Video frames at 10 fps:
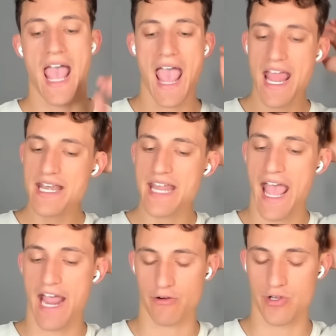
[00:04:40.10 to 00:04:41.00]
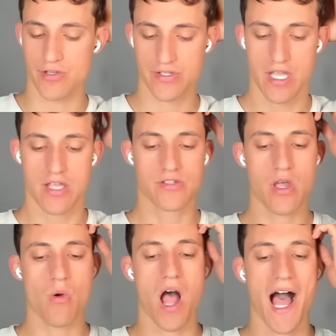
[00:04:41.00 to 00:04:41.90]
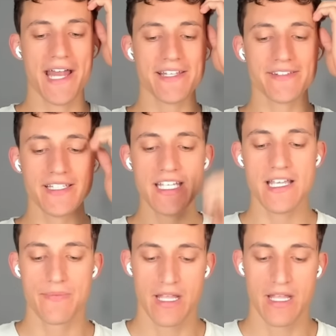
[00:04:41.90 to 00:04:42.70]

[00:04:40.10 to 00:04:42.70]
and arrows. So, honestly,